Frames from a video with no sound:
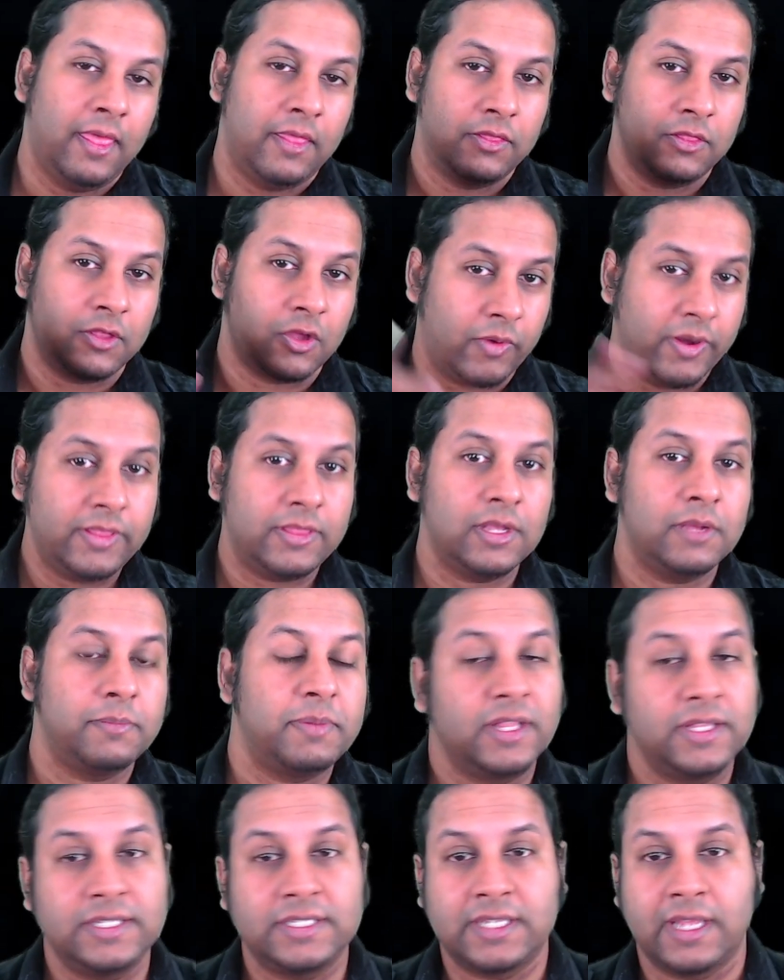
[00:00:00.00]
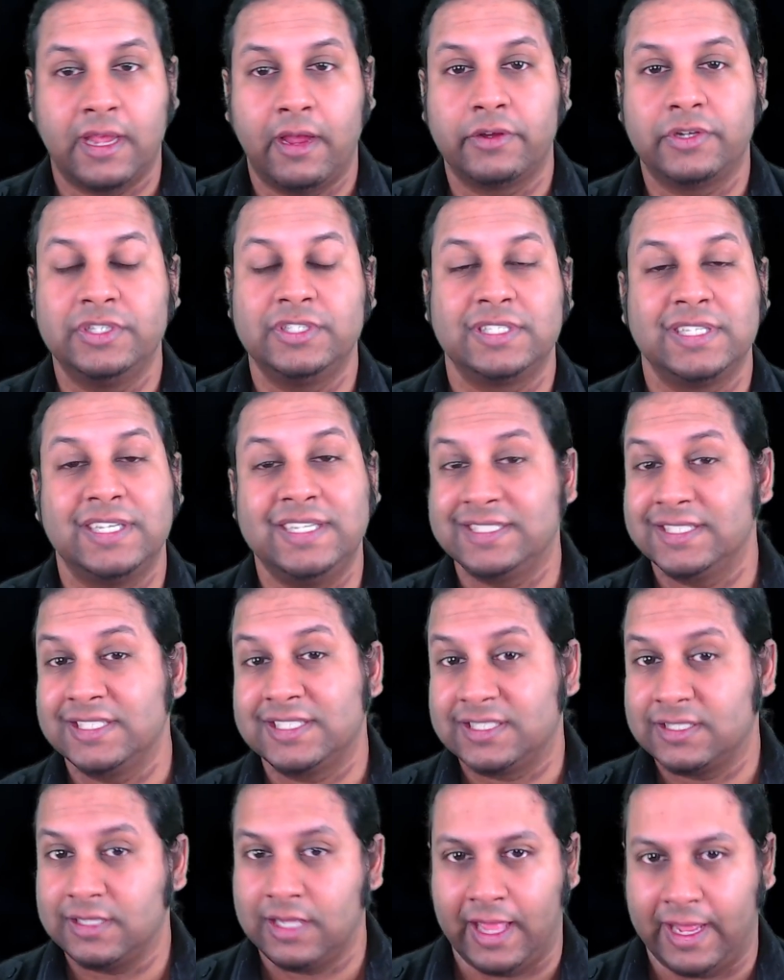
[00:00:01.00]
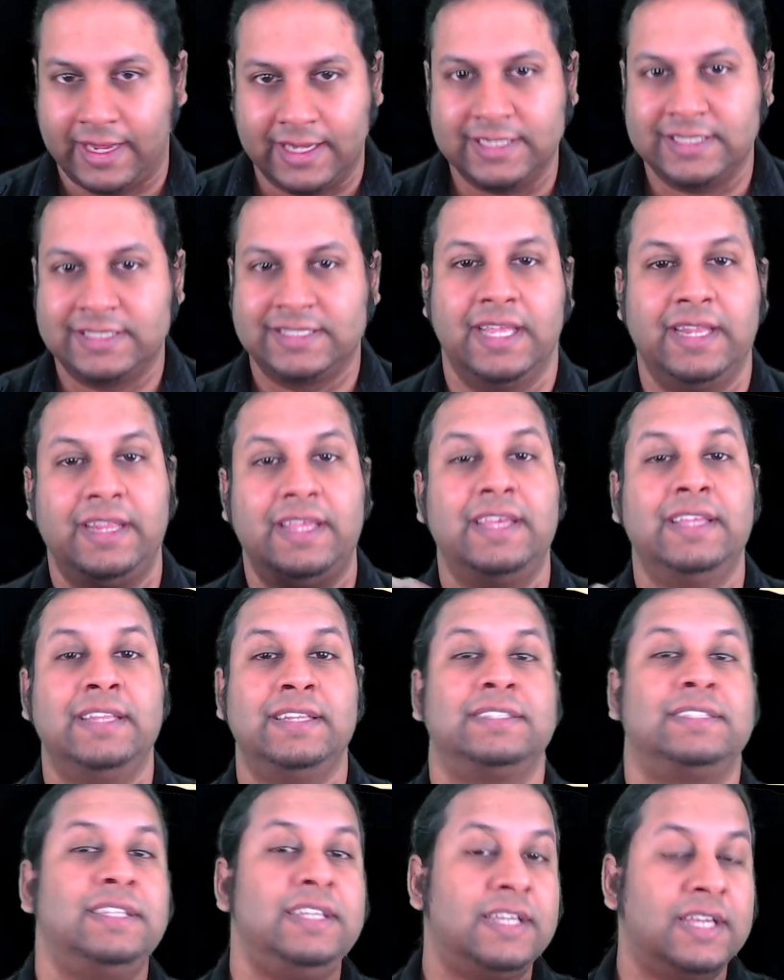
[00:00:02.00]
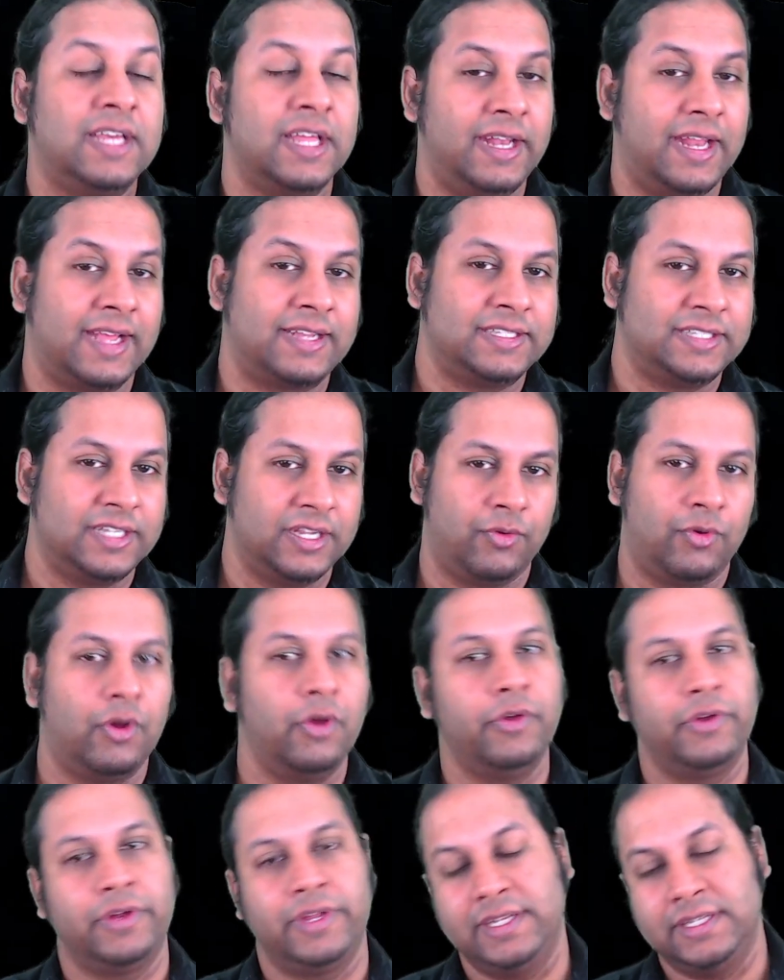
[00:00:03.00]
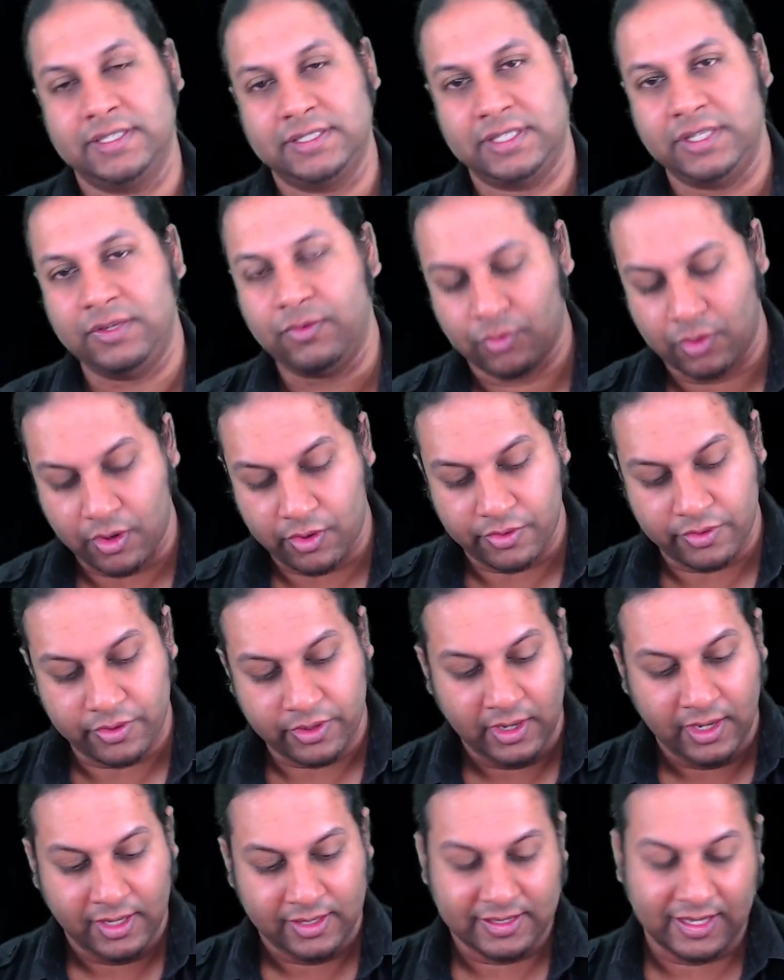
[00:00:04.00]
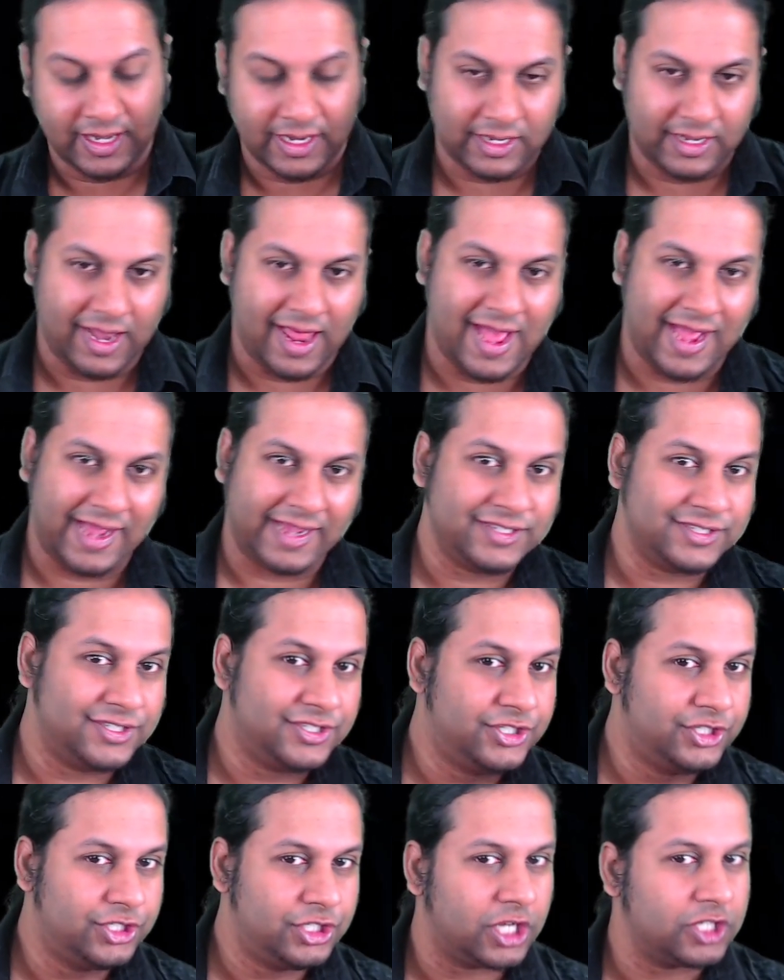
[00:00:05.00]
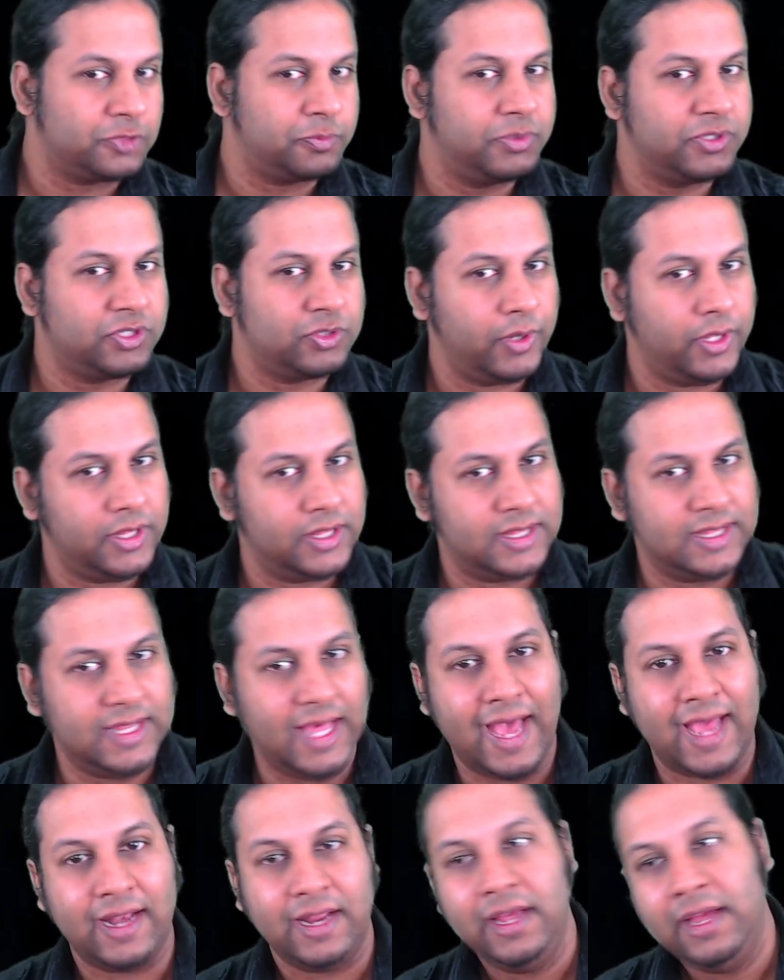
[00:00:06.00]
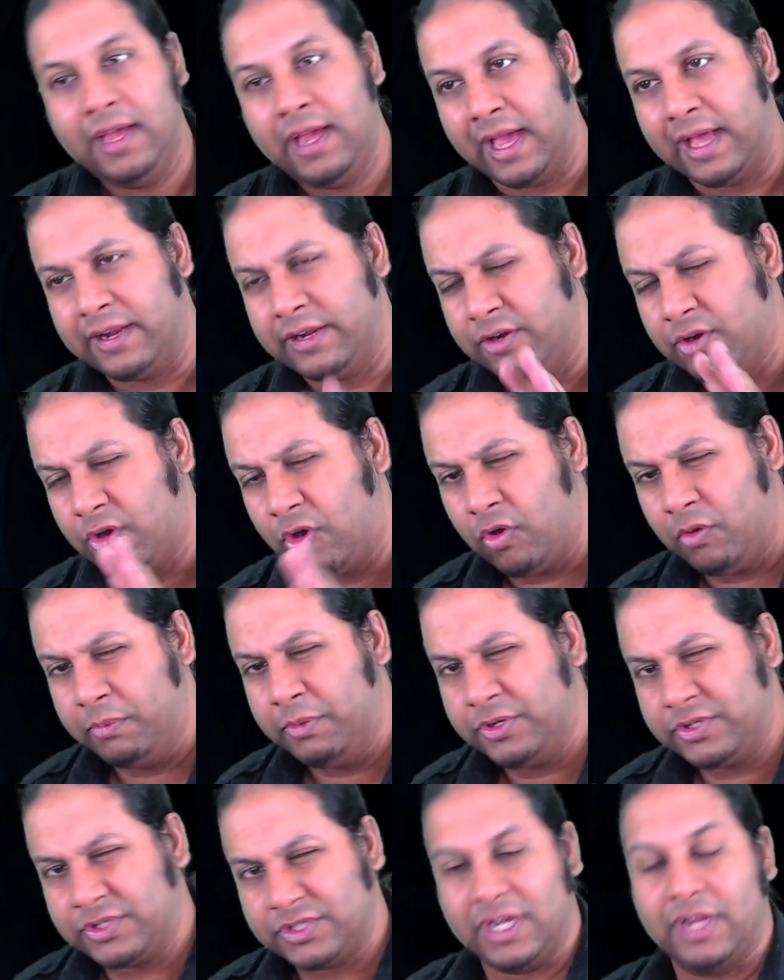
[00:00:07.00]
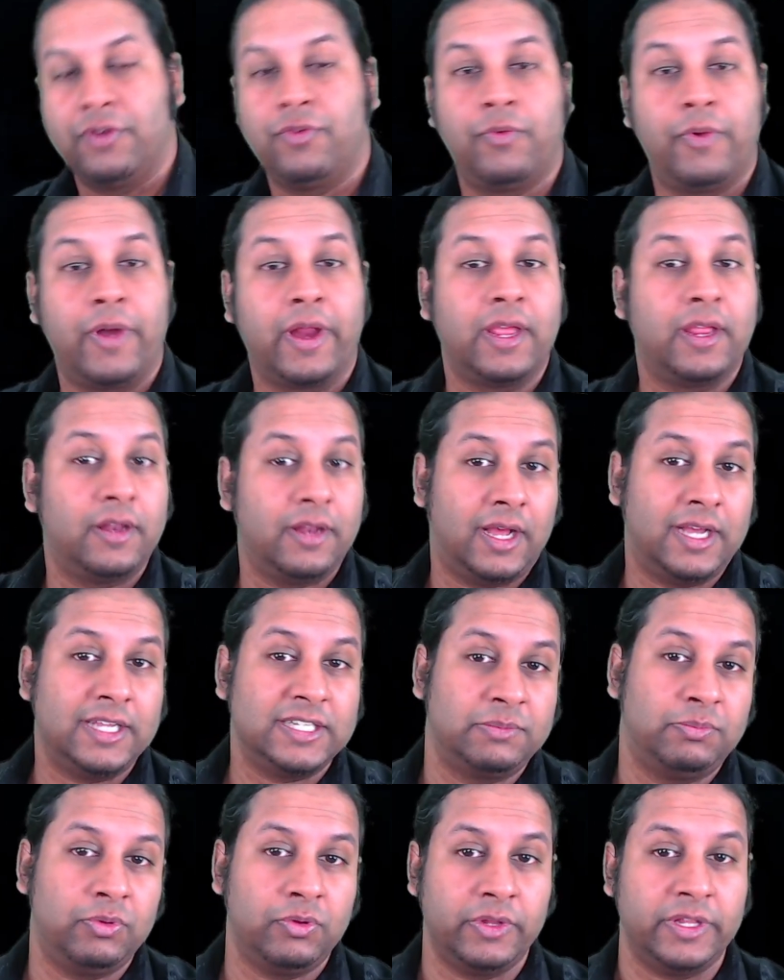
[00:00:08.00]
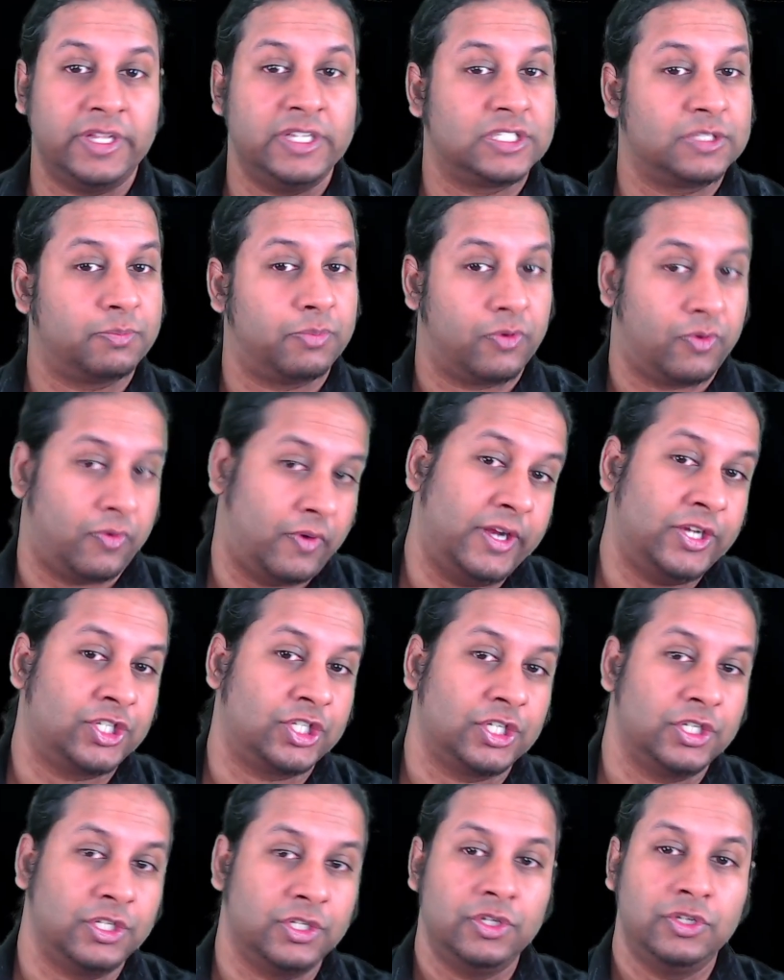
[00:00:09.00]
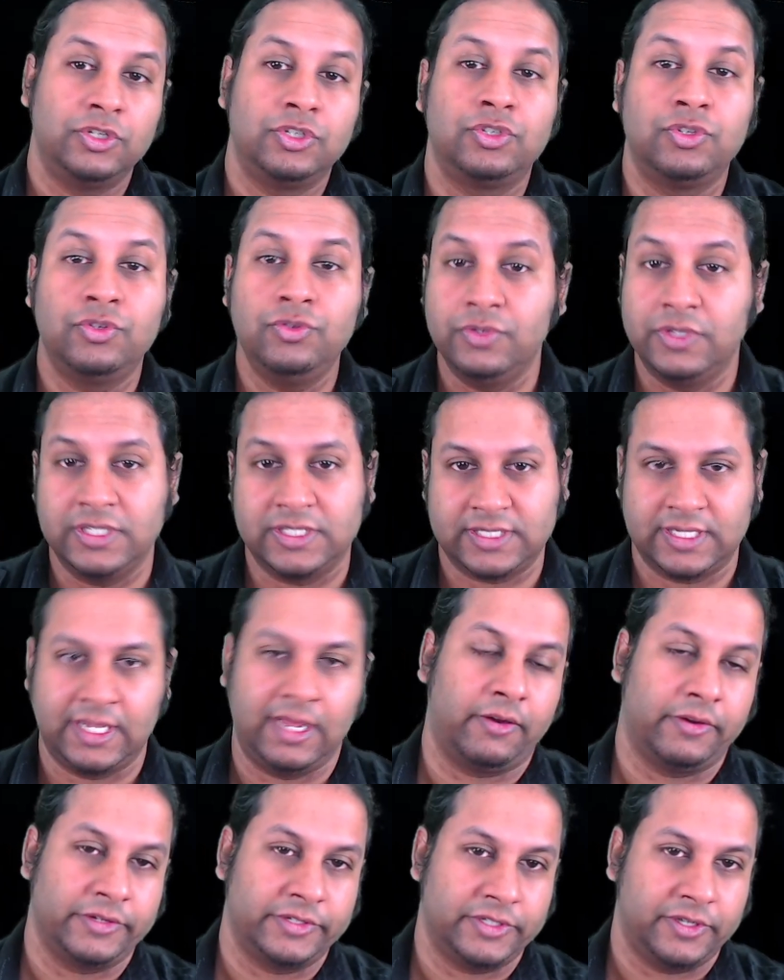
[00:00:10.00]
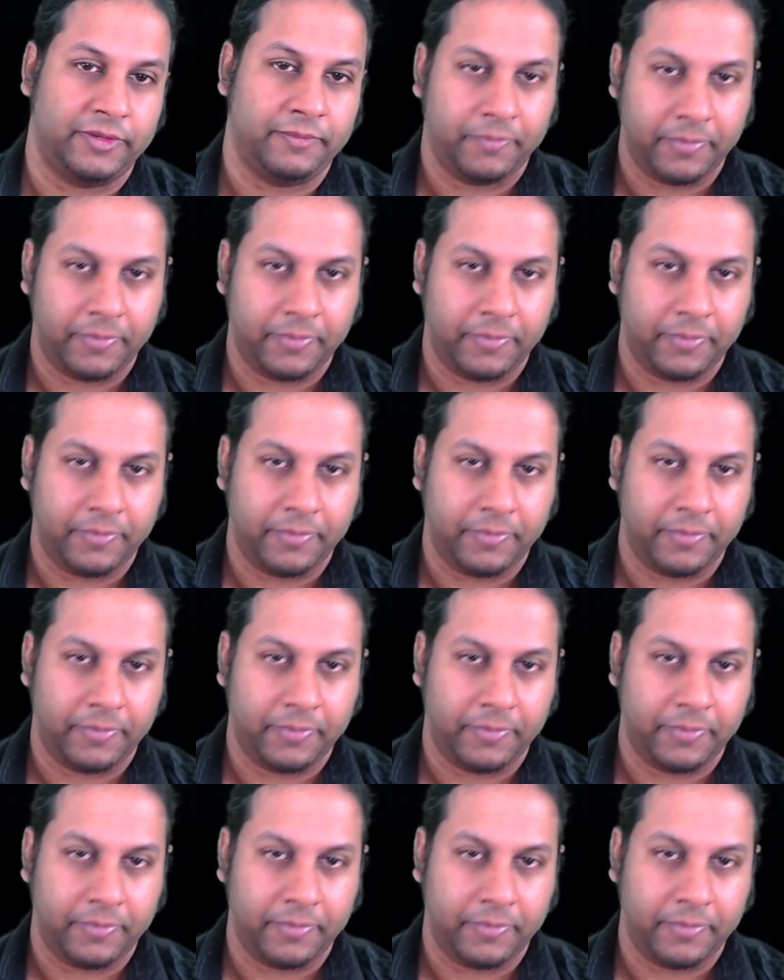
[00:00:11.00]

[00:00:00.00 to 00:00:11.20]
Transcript: The great thing about these characters is it's, like I said, it is the connecting road. It is the road that lies just between that and an almost unrecognizable inspiration to this character.